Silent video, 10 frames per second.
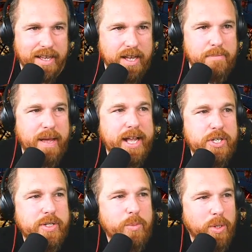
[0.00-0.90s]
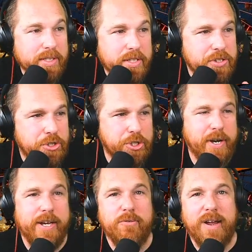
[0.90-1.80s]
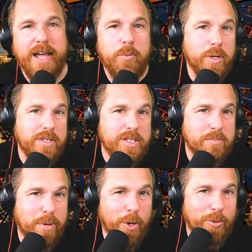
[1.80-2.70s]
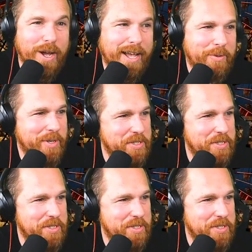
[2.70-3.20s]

Imagine what this train ride, what this boat ride would have